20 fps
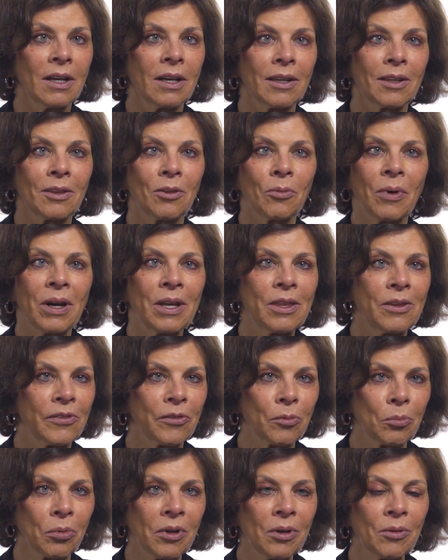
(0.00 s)
And the way the
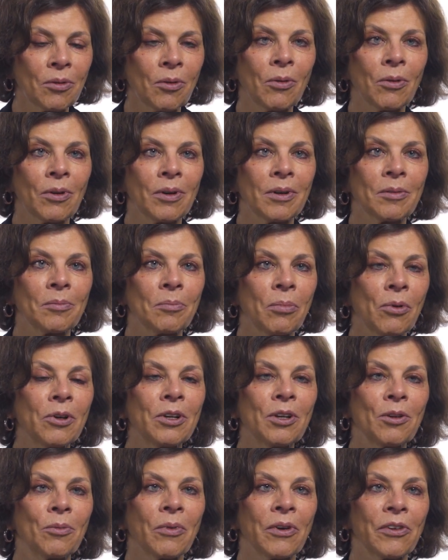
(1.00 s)
Supreme Court
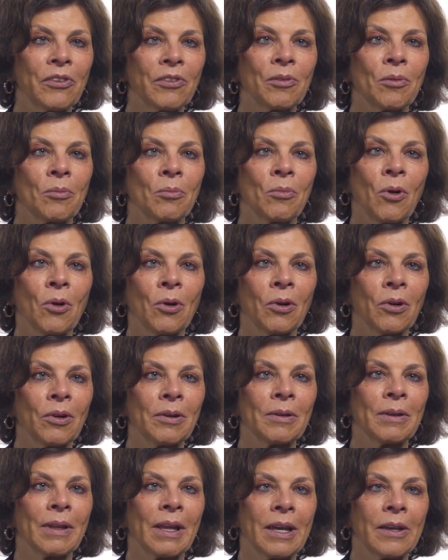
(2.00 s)
put it was more
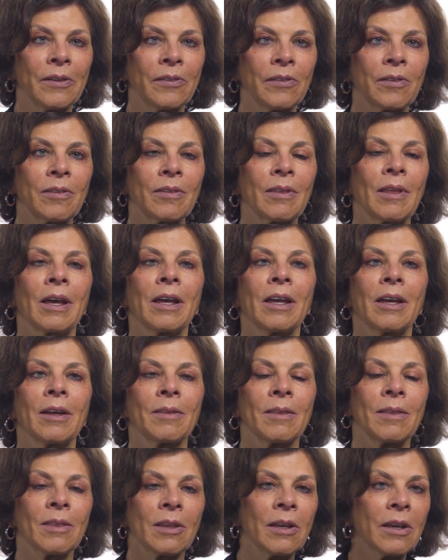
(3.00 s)
or less
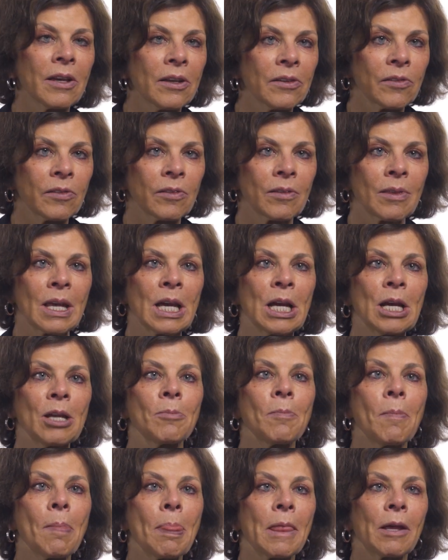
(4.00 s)
this,
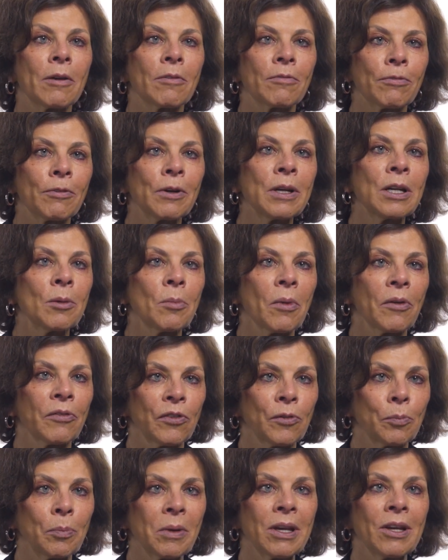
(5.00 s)
that freedom of
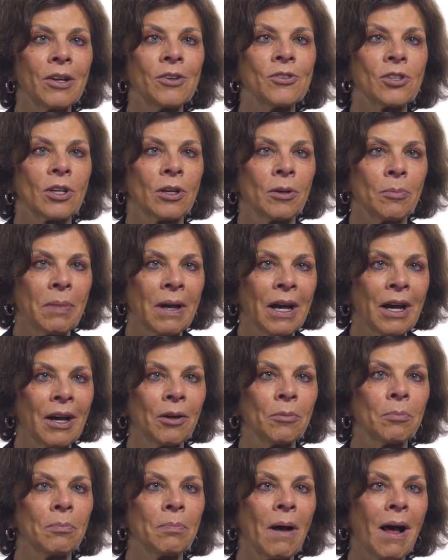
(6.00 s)
speech
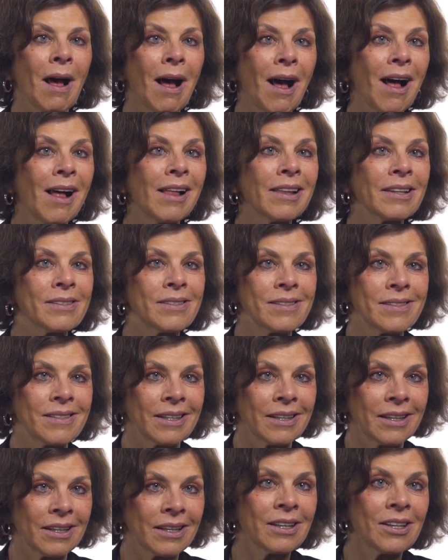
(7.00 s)
about
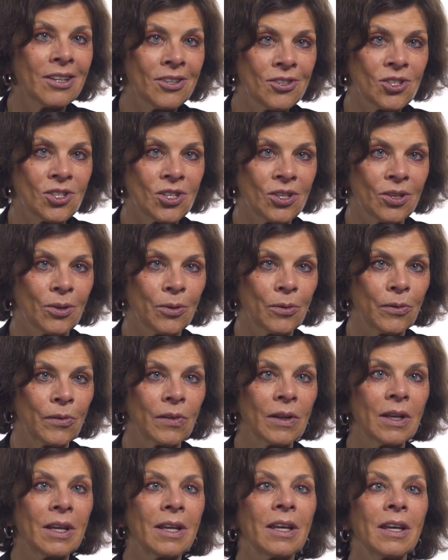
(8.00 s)
policy
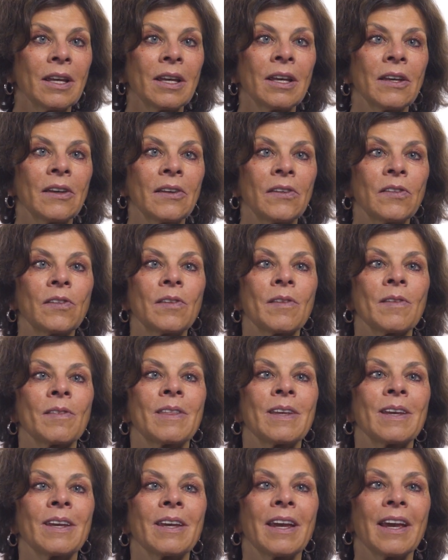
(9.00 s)
issues is
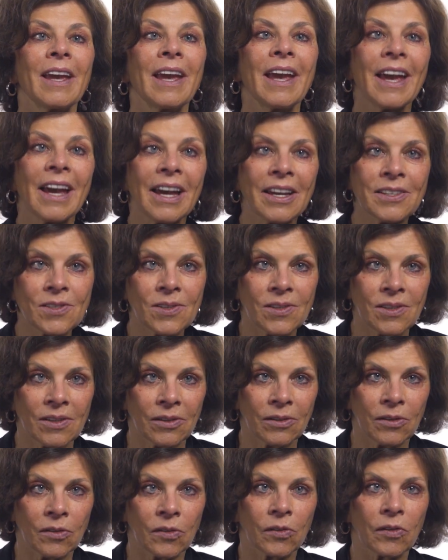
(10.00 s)
the
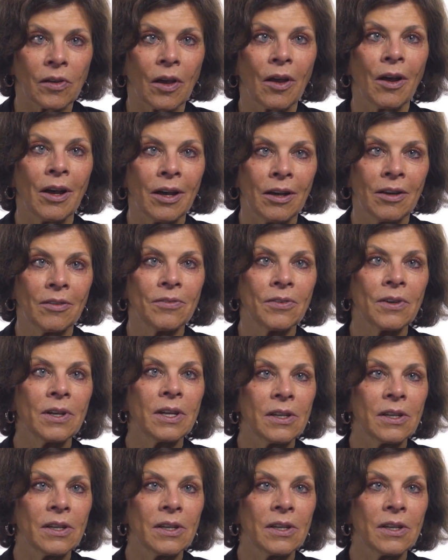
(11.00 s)
essence of